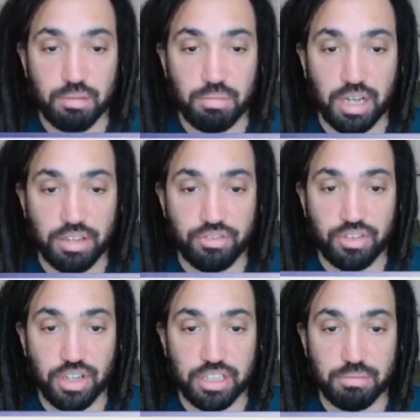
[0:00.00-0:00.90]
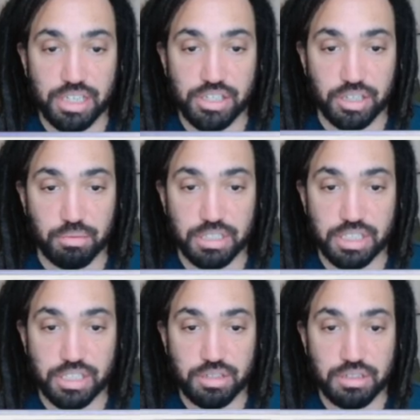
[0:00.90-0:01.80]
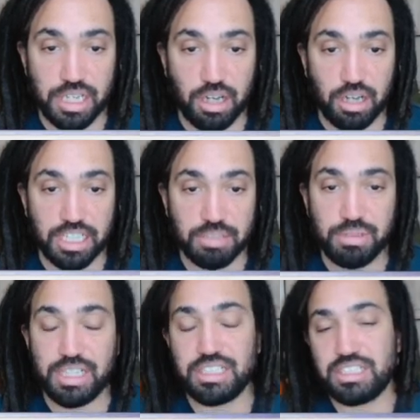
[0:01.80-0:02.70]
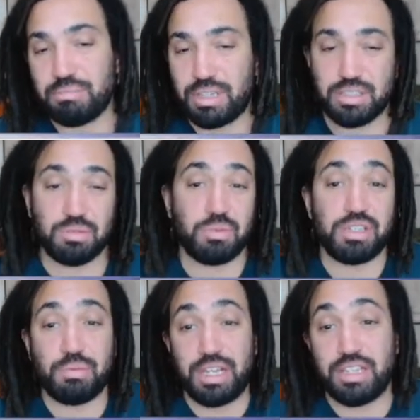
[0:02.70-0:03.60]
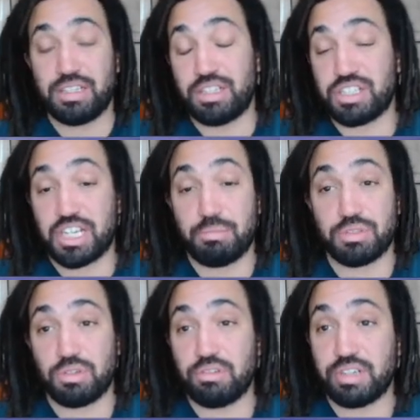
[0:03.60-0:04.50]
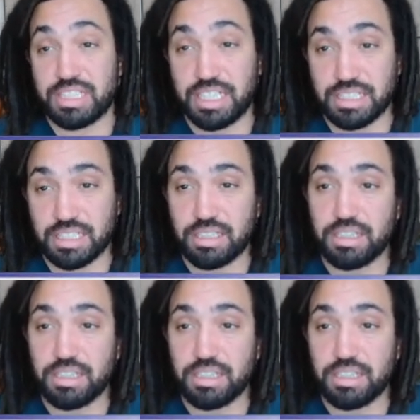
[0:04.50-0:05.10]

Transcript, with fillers: by the third dimension, which is usually height, but it just depends on which way that the shape is orientated.